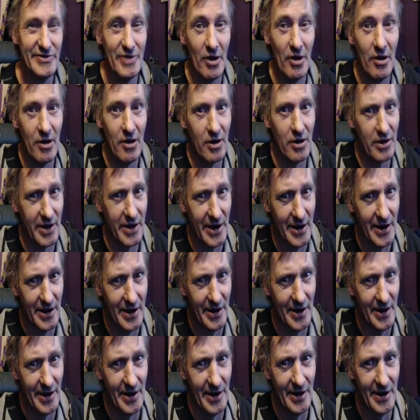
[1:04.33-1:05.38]
all
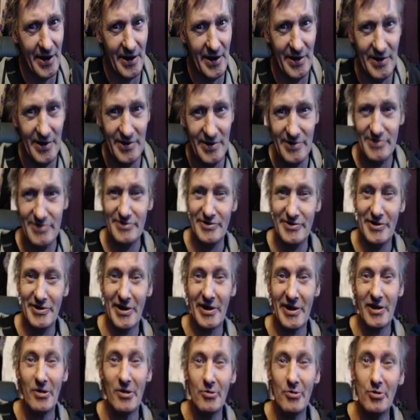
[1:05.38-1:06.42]
kinds of
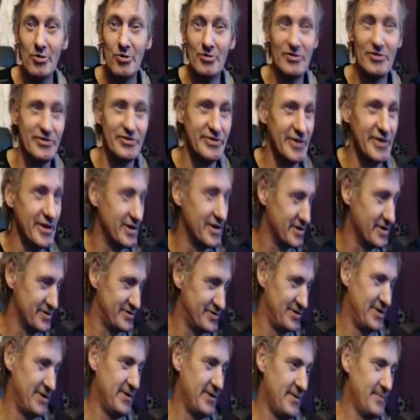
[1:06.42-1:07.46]
cool things,
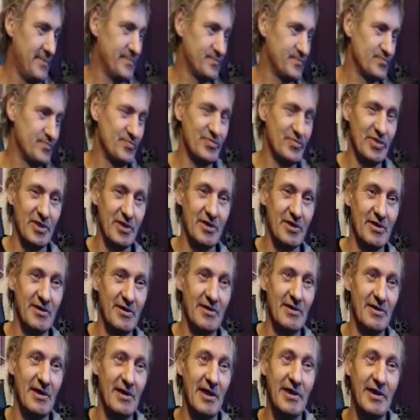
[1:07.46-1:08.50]

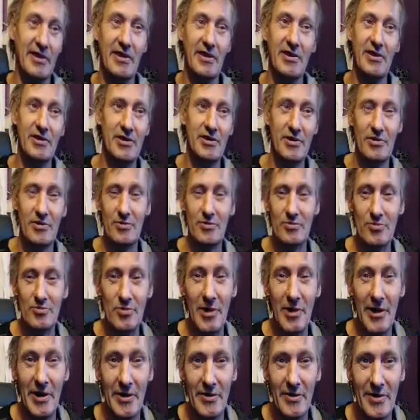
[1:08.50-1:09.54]
like
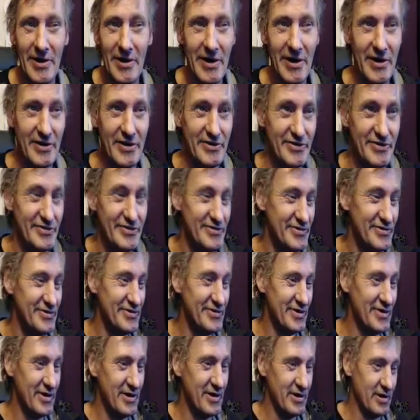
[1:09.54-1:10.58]
rear ends,
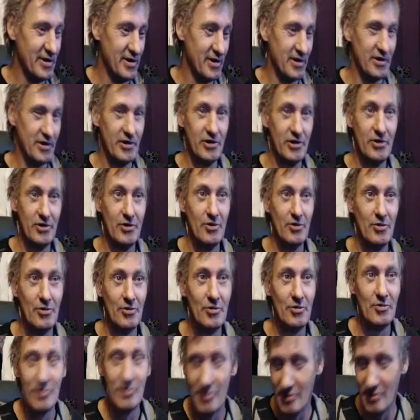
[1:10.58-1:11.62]
you
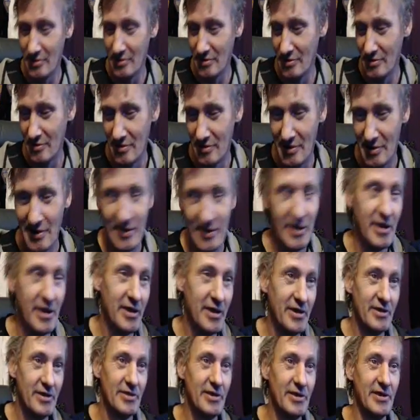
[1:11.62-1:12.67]
know, like
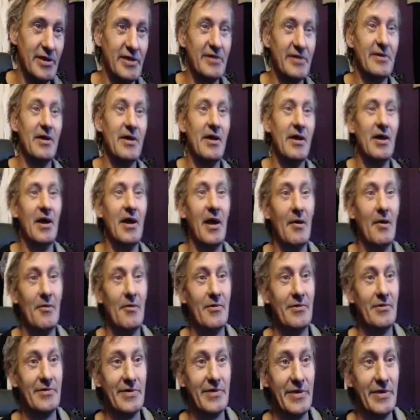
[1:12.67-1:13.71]
I
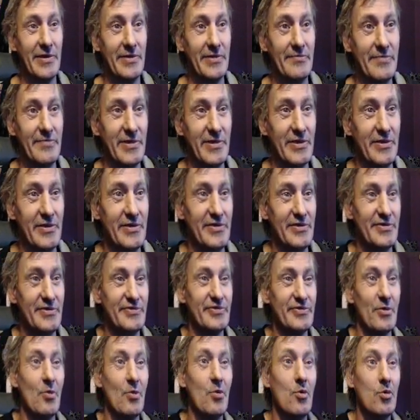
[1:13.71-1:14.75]
want to get me this
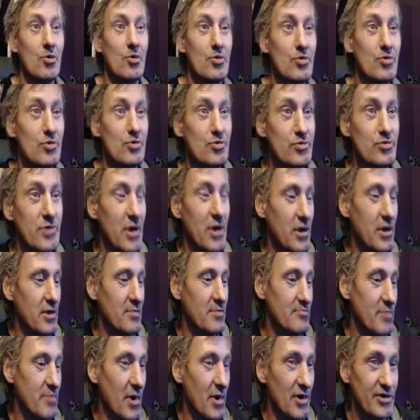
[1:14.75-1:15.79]
old
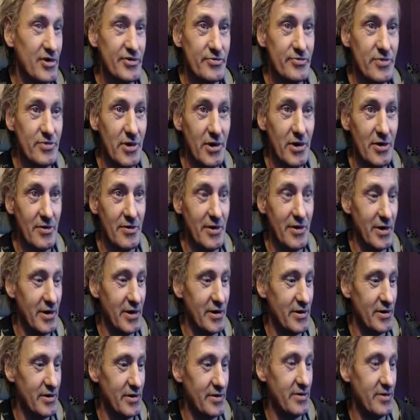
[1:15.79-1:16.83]
bus rear end,